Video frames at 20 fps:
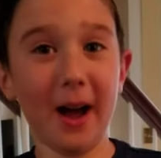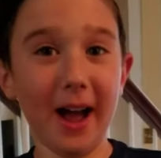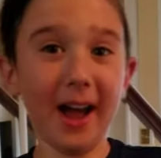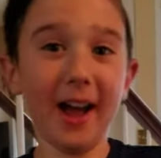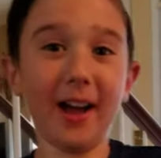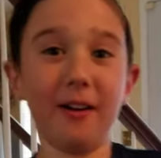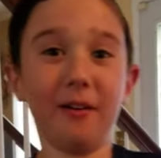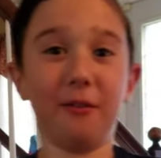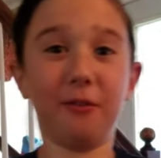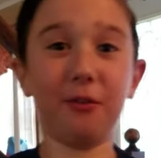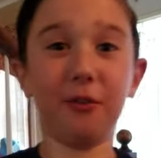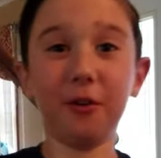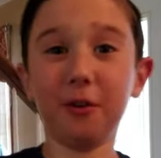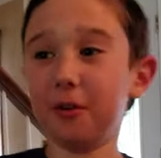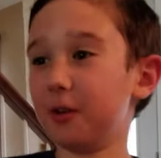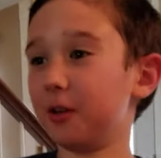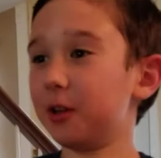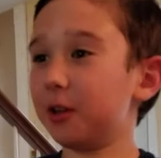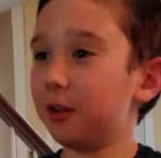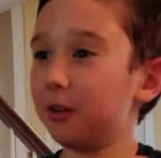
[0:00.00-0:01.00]
have.
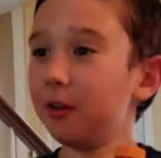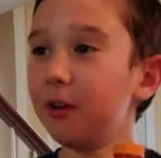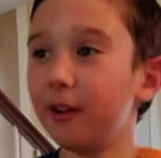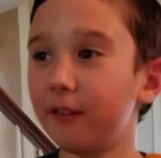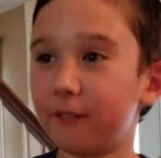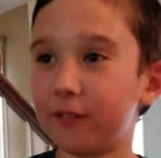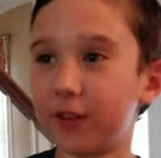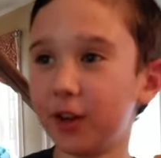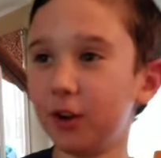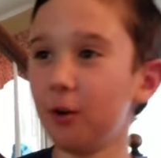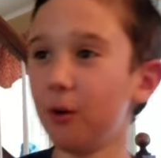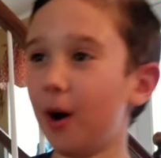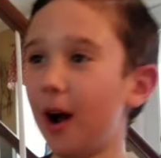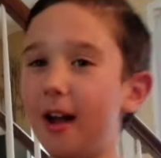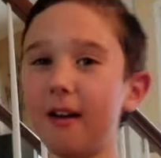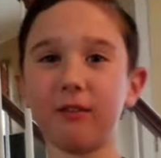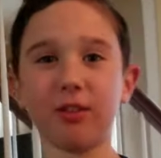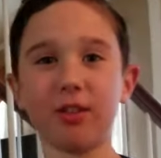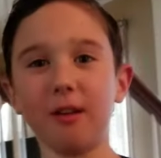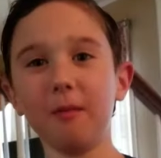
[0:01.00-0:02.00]
If you
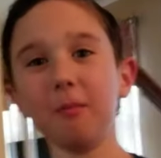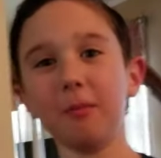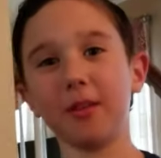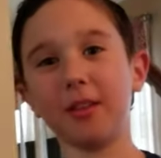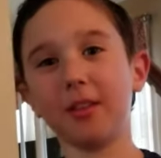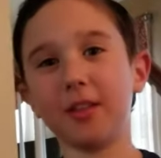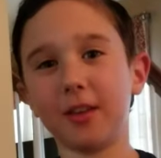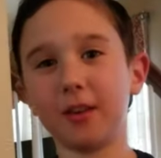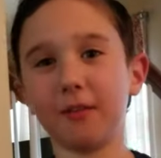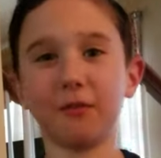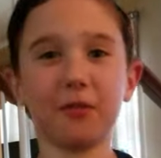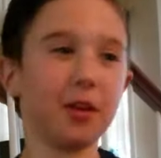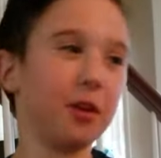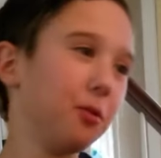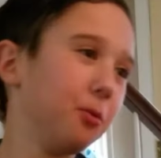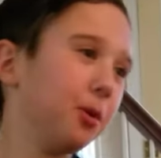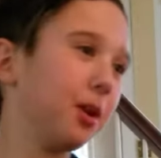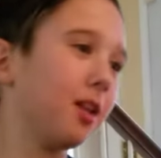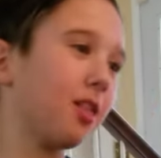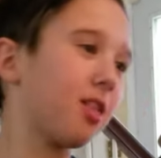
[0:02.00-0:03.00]
have some, if
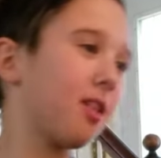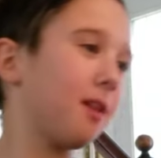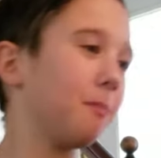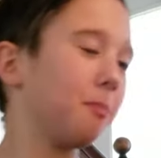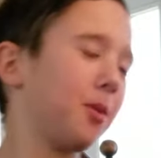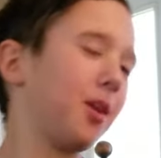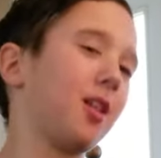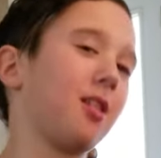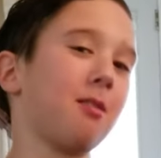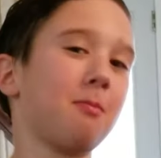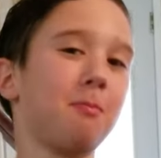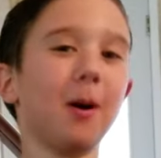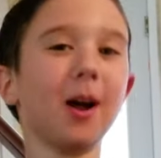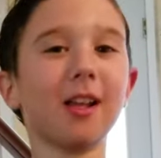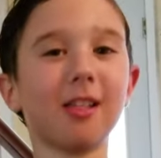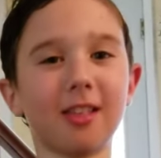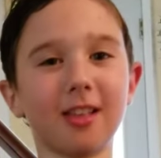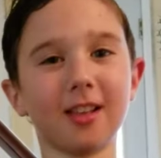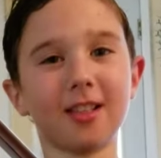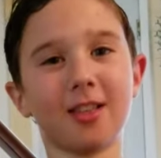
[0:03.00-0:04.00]
you need something
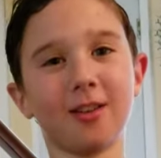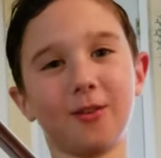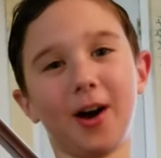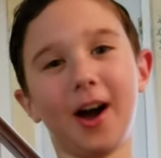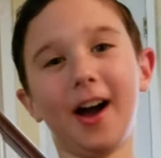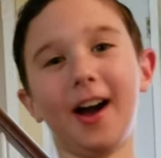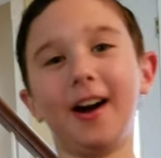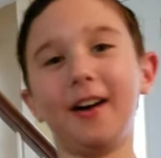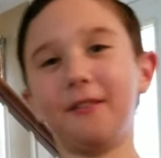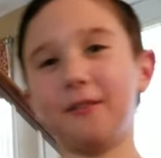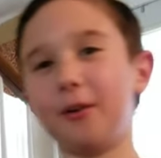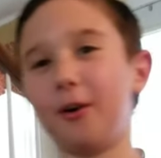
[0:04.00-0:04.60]
spicy to have